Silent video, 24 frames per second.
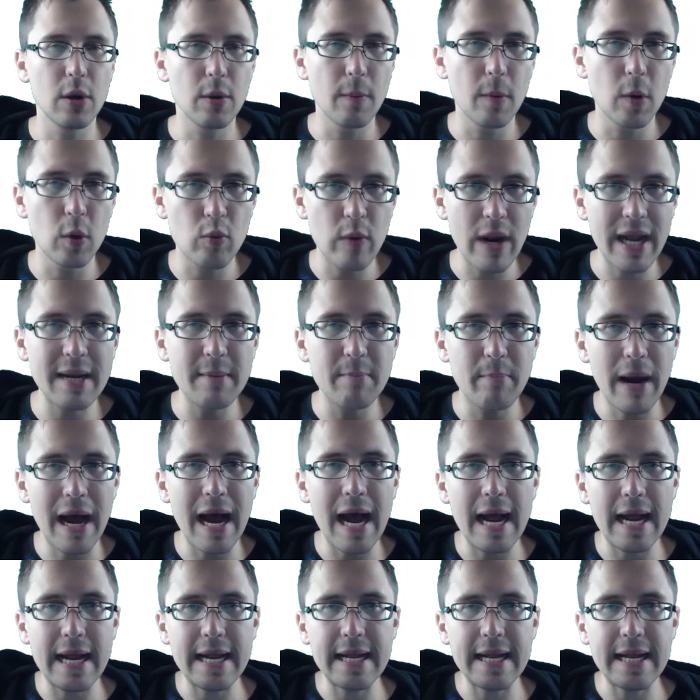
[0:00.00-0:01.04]
right
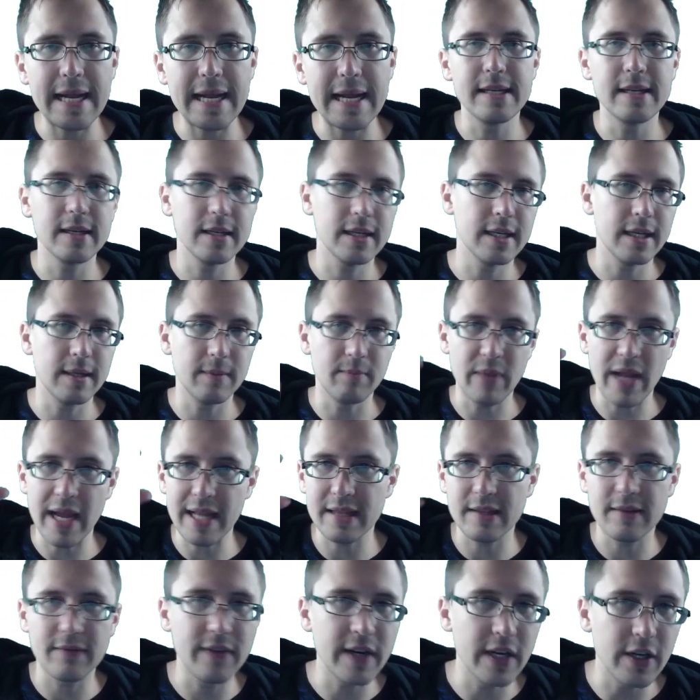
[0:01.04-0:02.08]
by, uh,
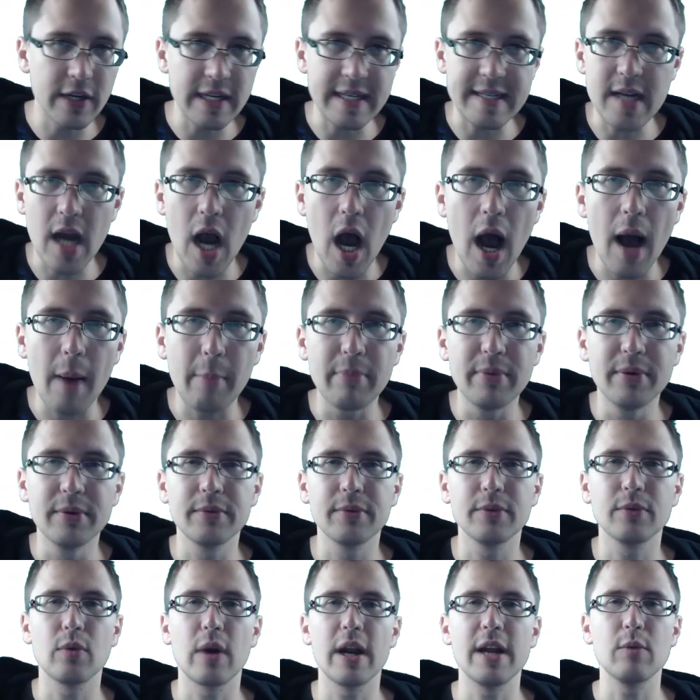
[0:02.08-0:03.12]
at the very top,
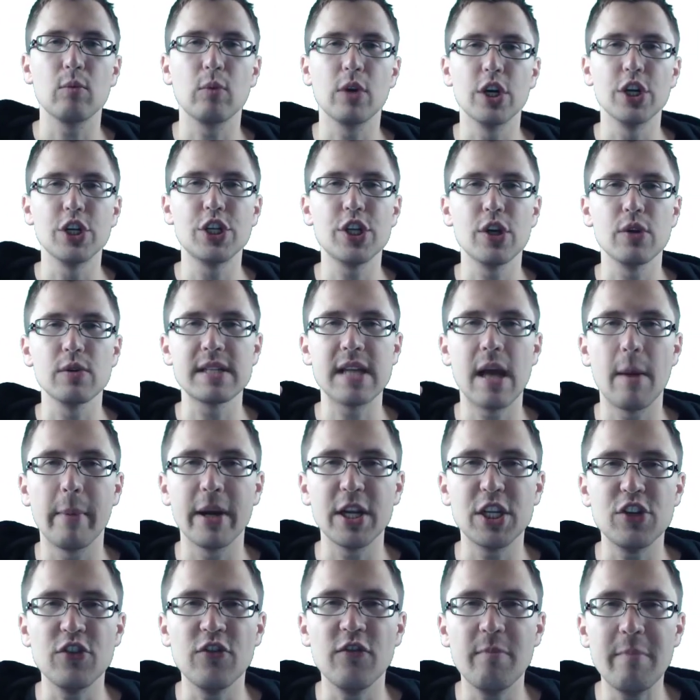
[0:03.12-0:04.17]
right where it shows how
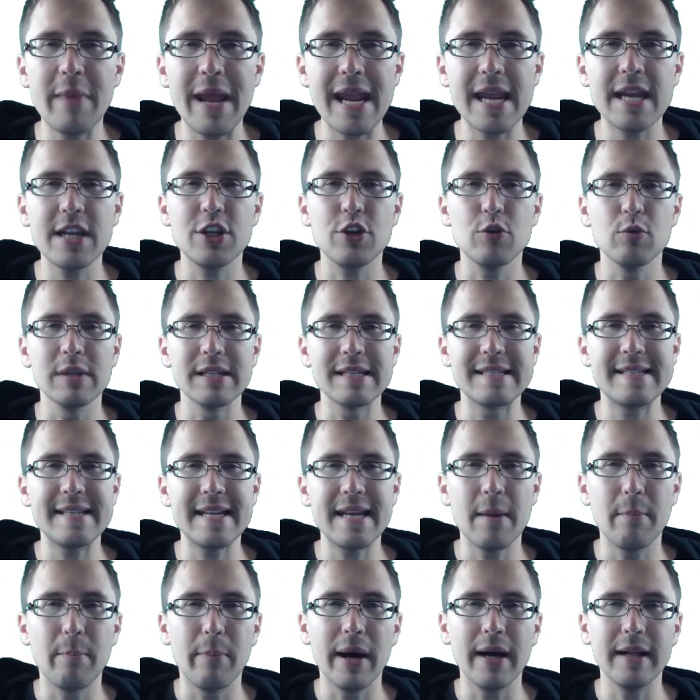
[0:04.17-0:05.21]
much you've made, you will
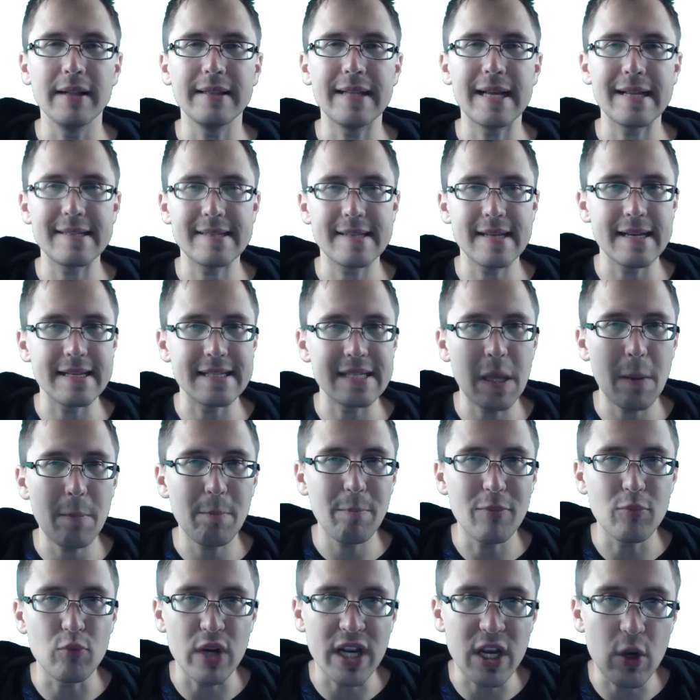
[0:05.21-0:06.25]
see a button that says
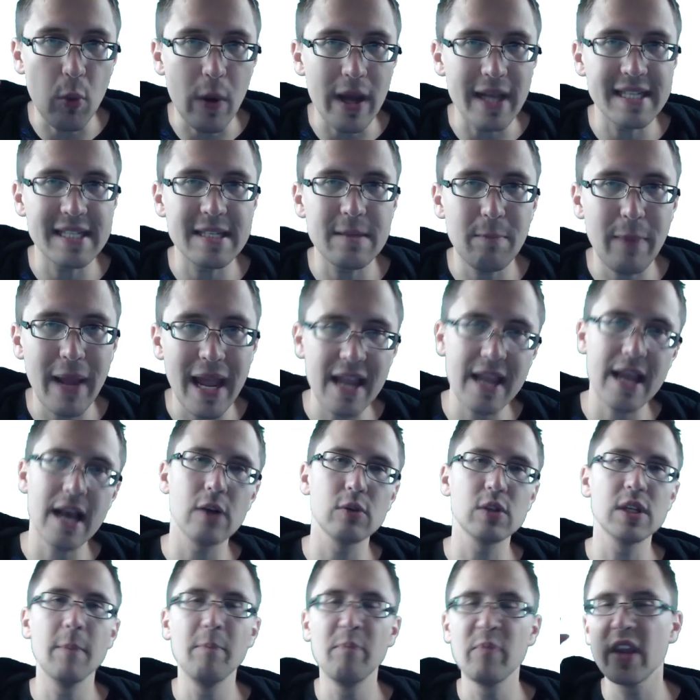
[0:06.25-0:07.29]
request
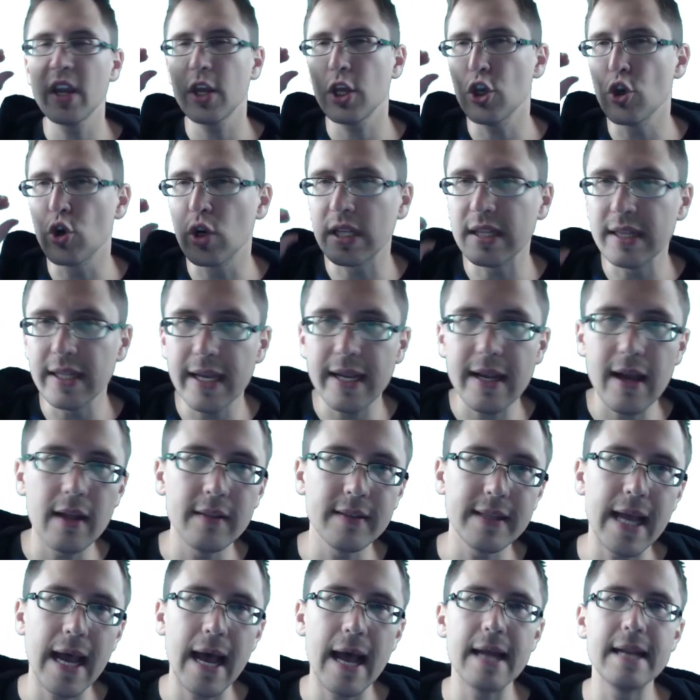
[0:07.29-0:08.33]
payout. You click
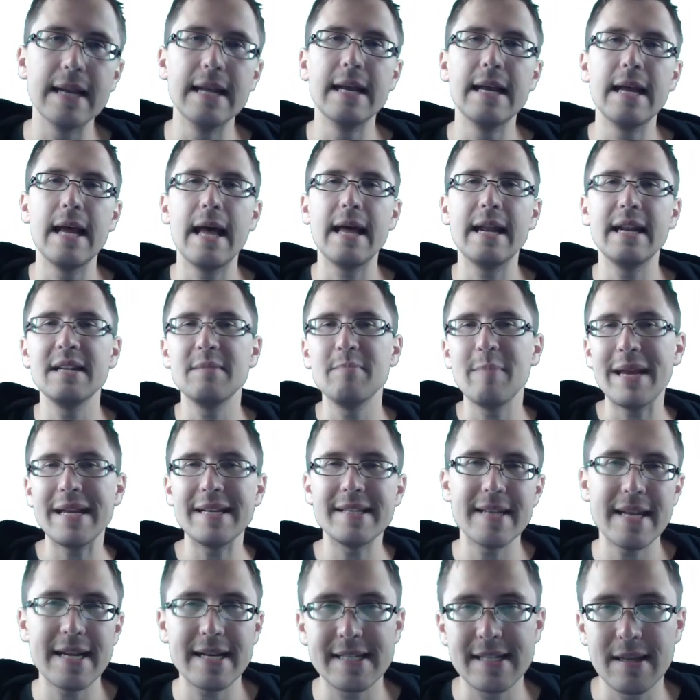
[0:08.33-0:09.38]
on that and it
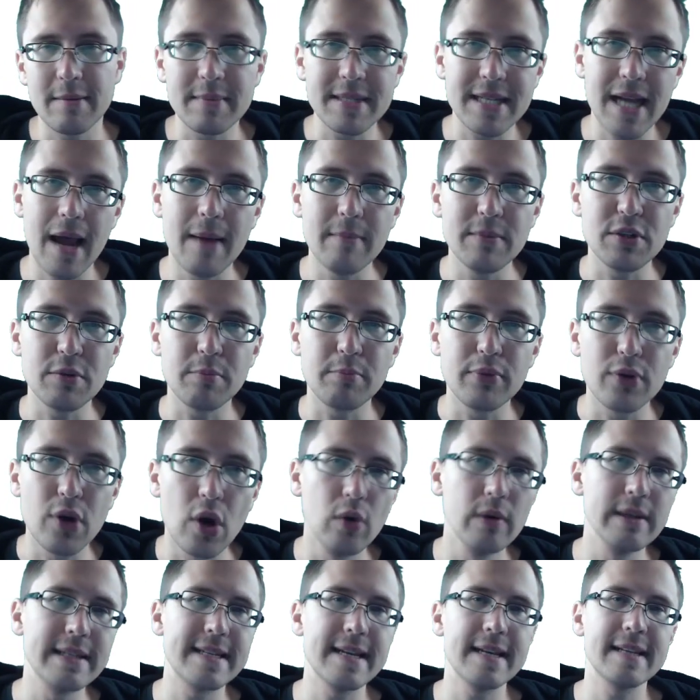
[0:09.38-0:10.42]
may take some time to
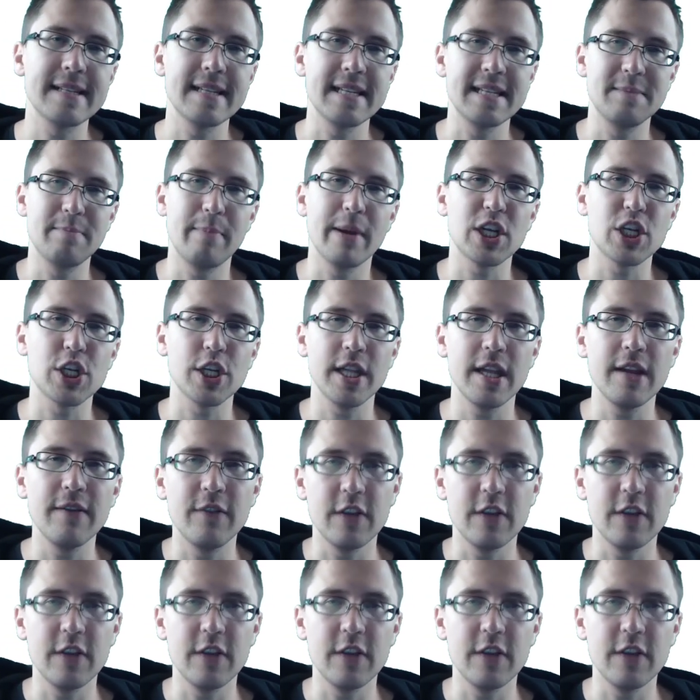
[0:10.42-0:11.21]
process, especially